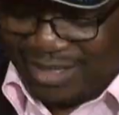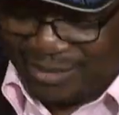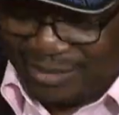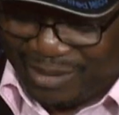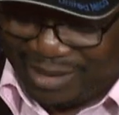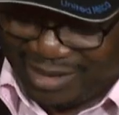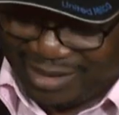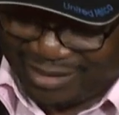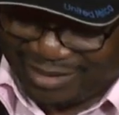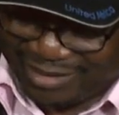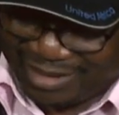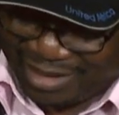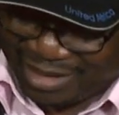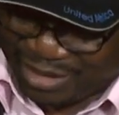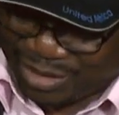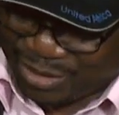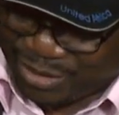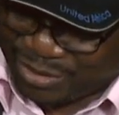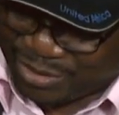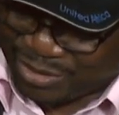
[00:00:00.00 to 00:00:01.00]
Well,
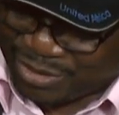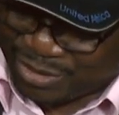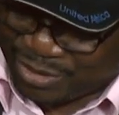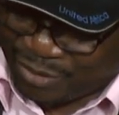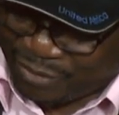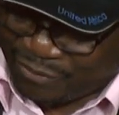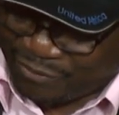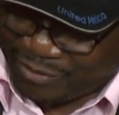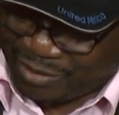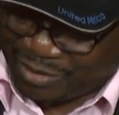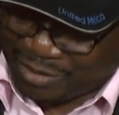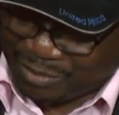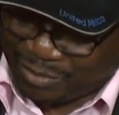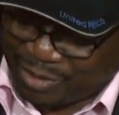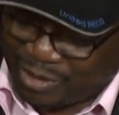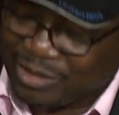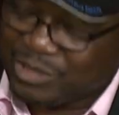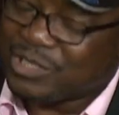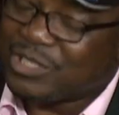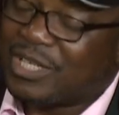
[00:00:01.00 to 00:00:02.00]
thank you so very
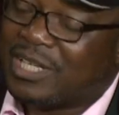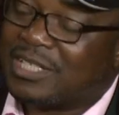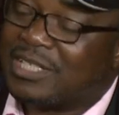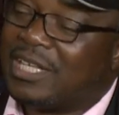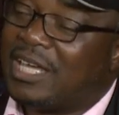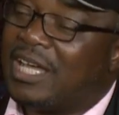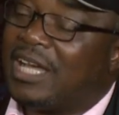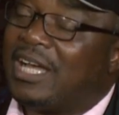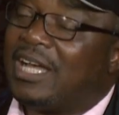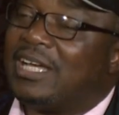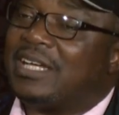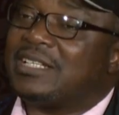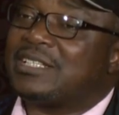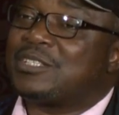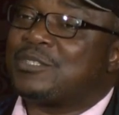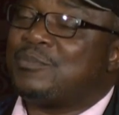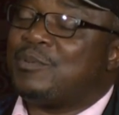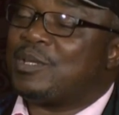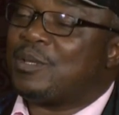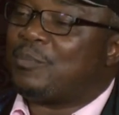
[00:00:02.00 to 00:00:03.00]
much, and
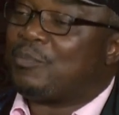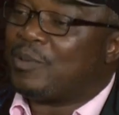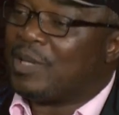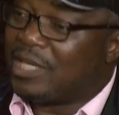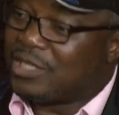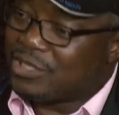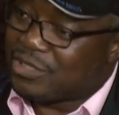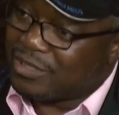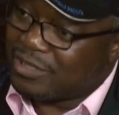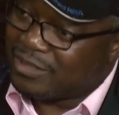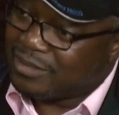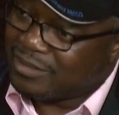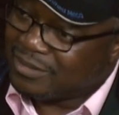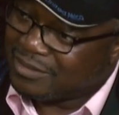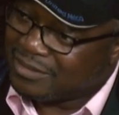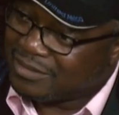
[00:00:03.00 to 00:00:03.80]
it's been a pleasure.